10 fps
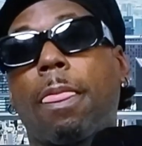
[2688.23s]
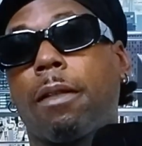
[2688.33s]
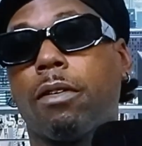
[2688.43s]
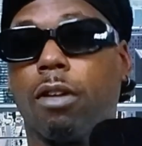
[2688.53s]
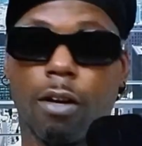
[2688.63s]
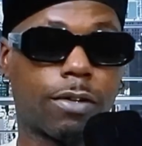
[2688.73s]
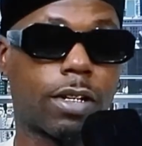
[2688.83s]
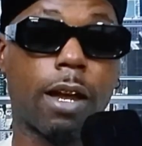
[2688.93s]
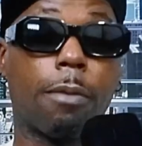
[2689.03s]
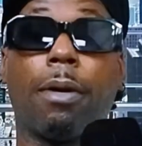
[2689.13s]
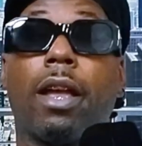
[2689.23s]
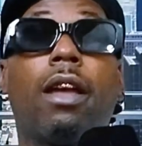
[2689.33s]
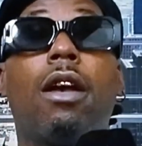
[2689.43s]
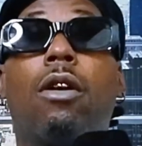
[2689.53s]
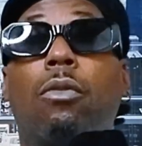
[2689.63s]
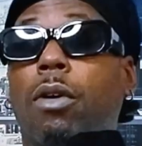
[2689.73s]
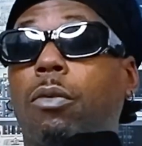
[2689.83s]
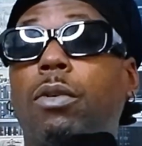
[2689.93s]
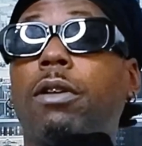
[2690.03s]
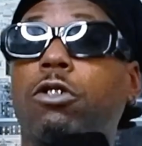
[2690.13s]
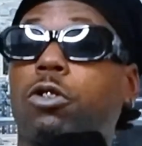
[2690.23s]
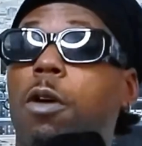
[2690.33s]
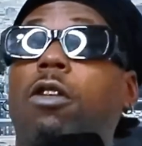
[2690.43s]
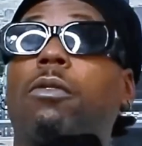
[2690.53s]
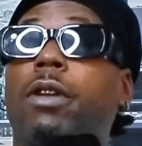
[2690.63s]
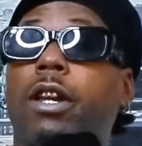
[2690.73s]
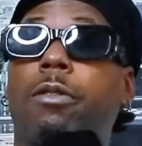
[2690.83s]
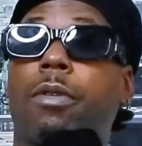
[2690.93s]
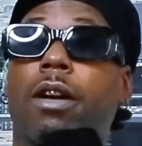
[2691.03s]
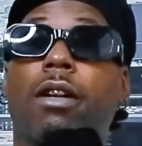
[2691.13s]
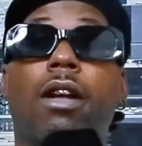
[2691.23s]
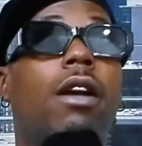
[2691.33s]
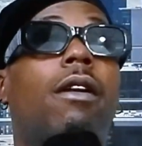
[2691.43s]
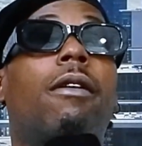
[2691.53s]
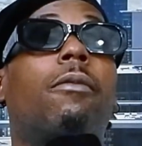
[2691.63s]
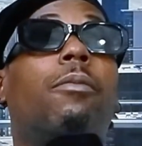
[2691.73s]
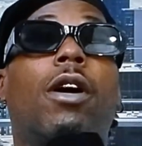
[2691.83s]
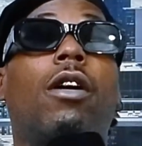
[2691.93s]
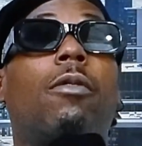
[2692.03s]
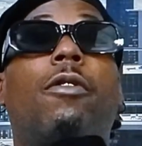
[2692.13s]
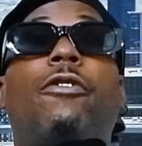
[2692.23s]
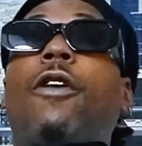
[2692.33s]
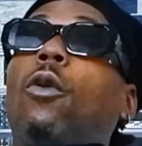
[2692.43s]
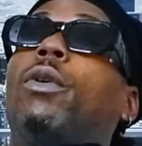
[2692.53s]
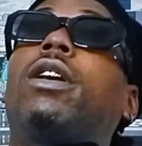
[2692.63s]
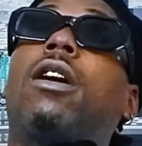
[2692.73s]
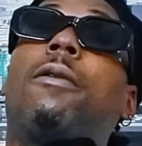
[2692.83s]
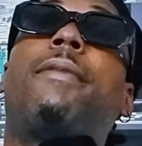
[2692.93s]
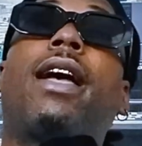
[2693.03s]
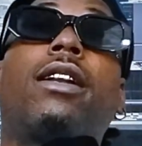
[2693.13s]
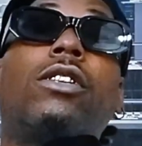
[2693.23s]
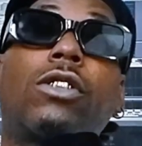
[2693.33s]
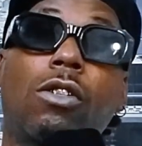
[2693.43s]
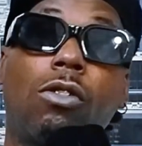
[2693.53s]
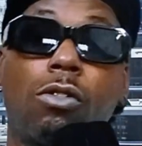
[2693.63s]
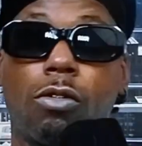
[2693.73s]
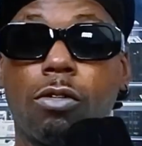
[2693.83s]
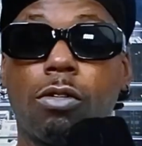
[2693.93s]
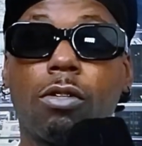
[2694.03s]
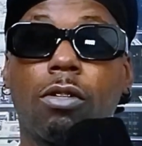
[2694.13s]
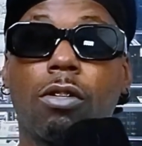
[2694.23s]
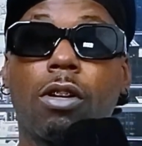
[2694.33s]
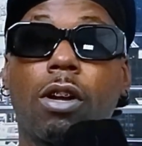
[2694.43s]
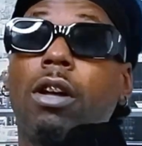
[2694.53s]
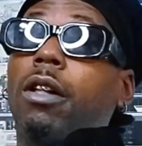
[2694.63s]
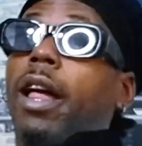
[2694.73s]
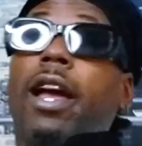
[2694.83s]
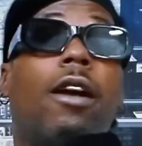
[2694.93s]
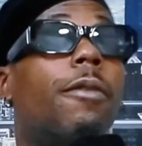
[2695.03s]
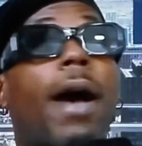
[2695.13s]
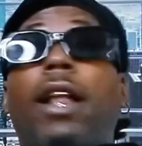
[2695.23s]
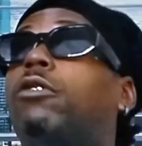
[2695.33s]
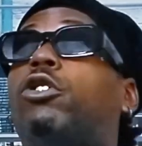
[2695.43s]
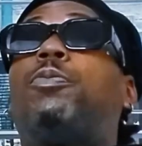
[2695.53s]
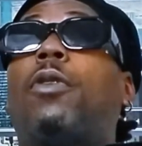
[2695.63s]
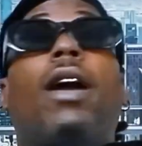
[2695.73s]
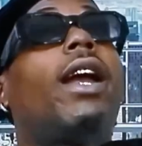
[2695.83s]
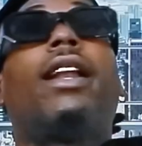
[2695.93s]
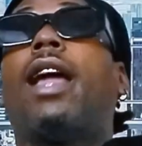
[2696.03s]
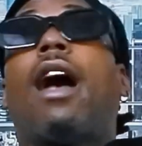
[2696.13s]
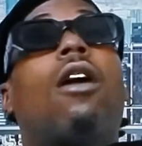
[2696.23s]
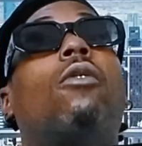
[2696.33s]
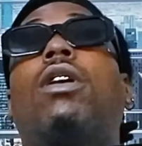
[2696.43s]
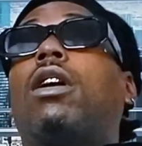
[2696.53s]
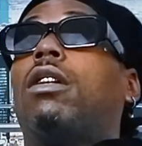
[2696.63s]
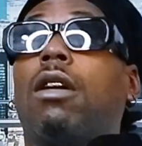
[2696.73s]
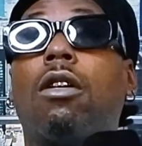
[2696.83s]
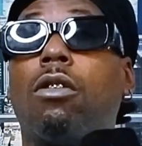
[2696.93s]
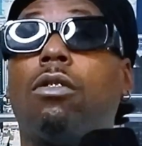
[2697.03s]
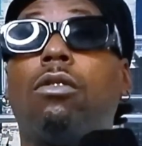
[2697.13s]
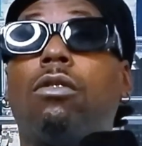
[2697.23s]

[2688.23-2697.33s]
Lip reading: You know what I'm saying? But when we was smoking weed, bro, before we come back to school, Everybody was spraying down with cologne.